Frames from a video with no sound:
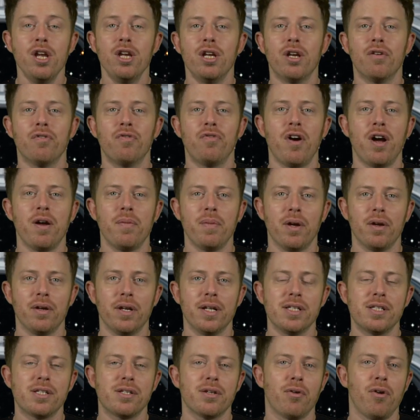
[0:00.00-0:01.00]
You can find me on
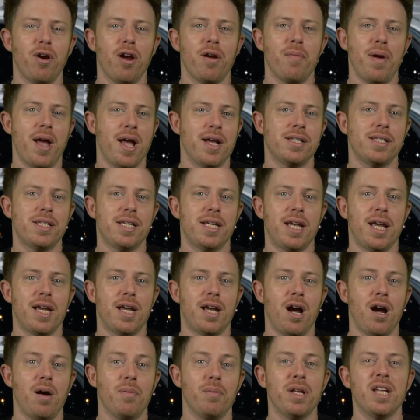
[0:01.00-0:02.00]
Instagram at
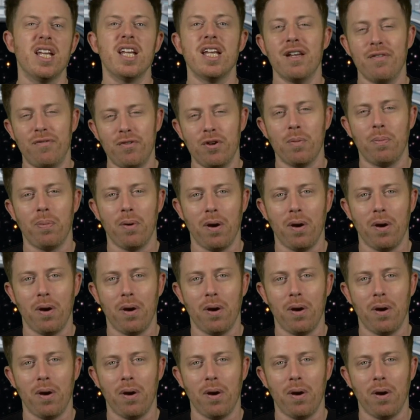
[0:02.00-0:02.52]
CK Comedy if you